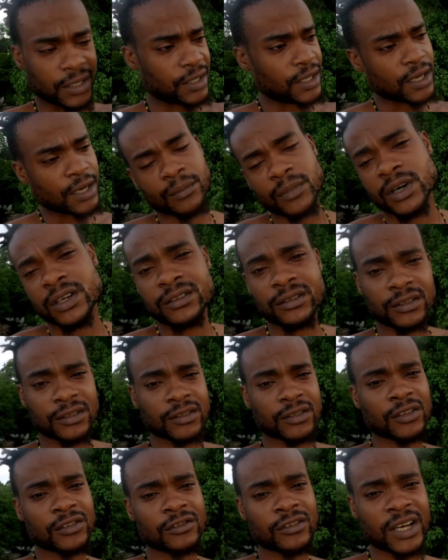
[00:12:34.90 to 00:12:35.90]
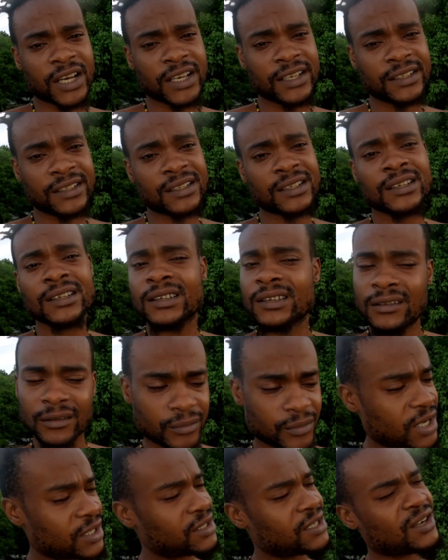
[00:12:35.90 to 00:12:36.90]
yeah man sunrise
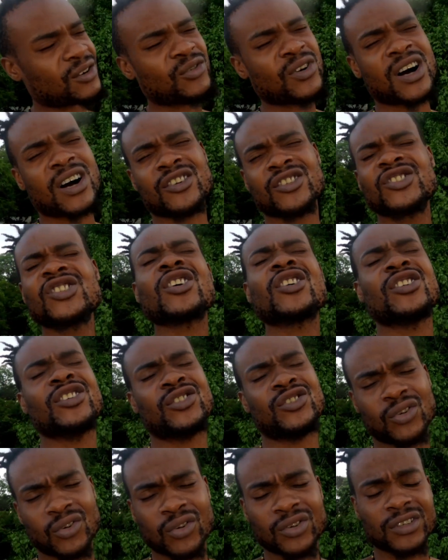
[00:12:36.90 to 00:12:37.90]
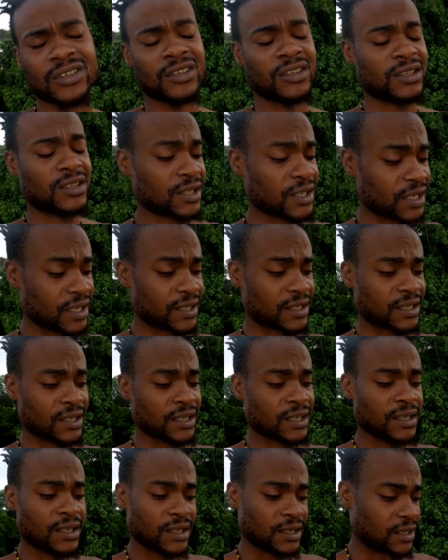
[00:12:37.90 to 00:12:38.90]
better go and check it out is it
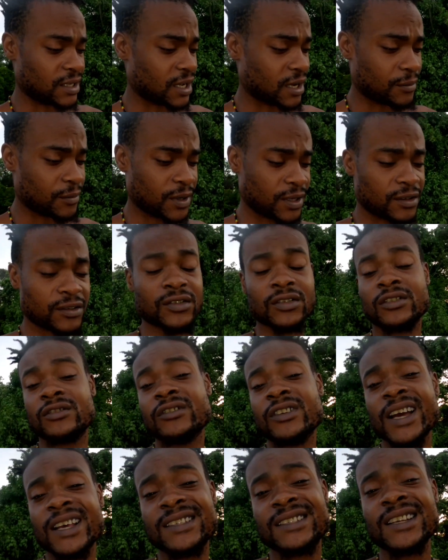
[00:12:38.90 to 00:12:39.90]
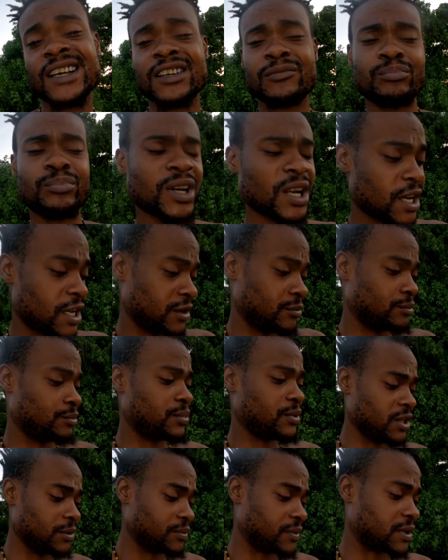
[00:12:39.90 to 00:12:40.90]
yeah man sunrise not playing
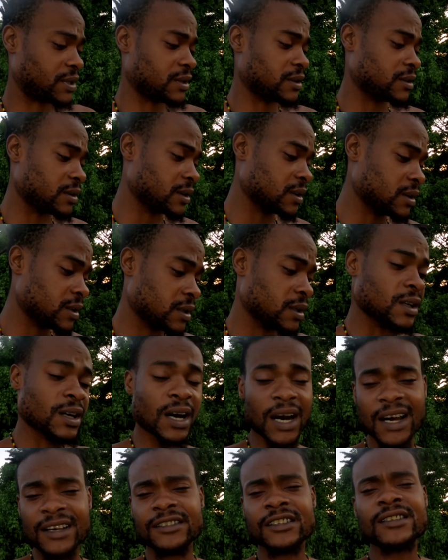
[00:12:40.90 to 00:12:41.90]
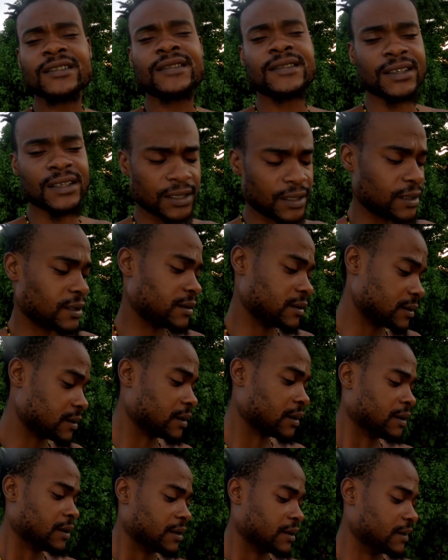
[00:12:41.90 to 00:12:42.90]
peeps as you see
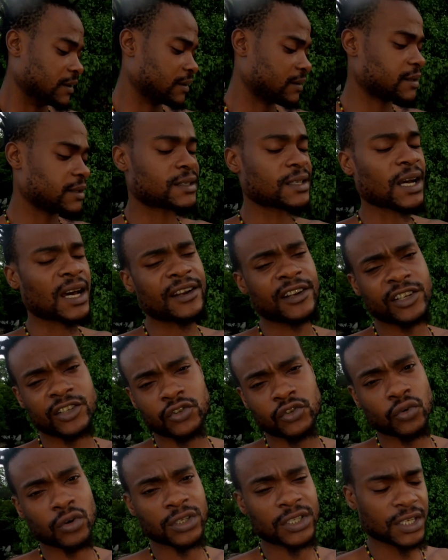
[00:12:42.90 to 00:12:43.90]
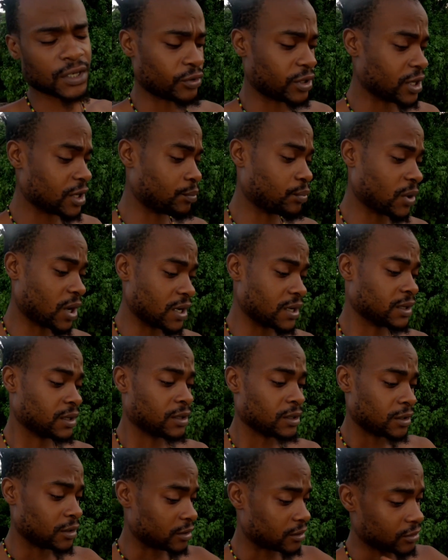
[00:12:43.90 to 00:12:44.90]
this is all a joke thing with the pan
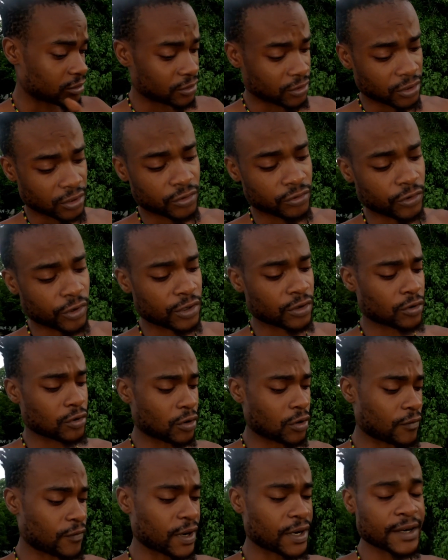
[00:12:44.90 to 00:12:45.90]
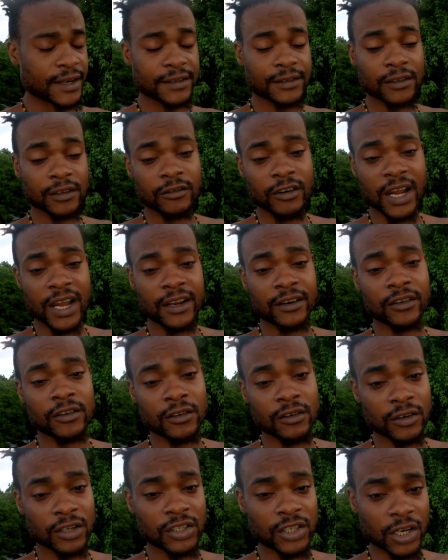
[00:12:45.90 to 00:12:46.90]
just run go over this right
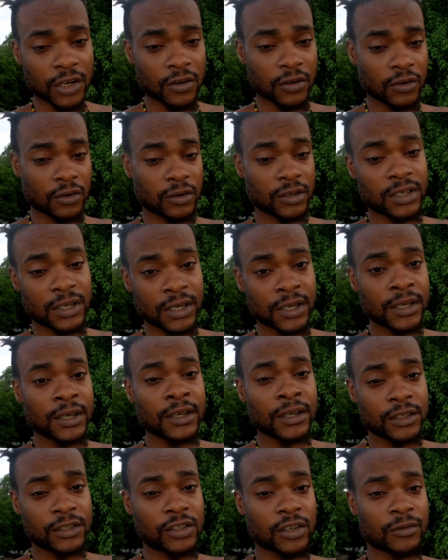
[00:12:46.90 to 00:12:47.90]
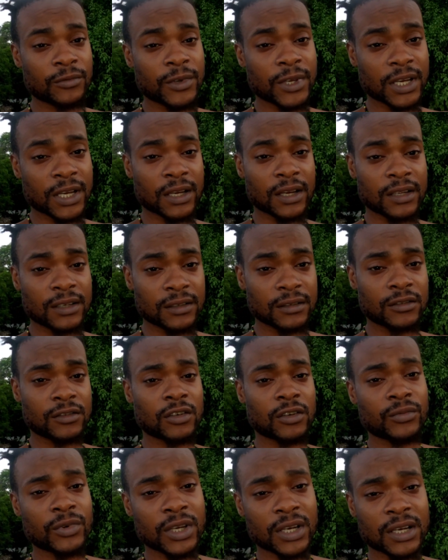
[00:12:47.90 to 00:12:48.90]
now go check out jamaican
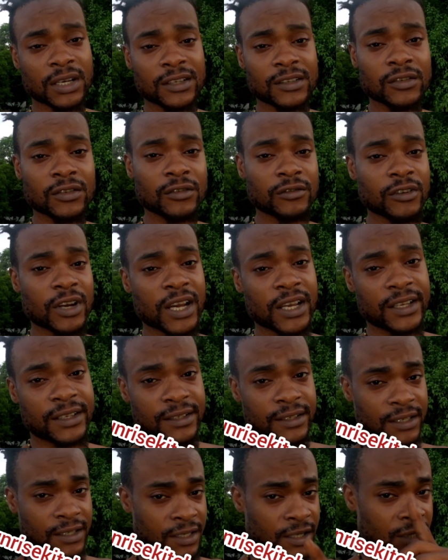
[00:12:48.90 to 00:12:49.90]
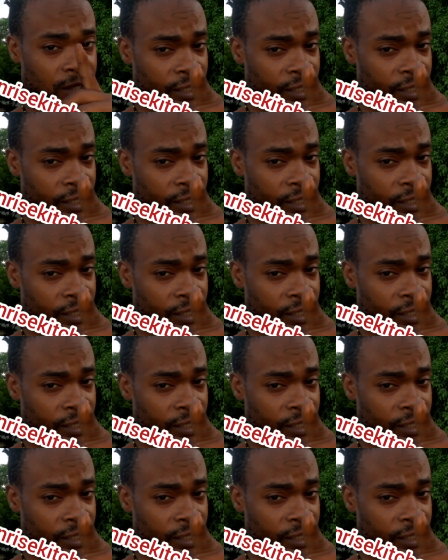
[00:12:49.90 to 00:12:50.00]
jamaica sunrise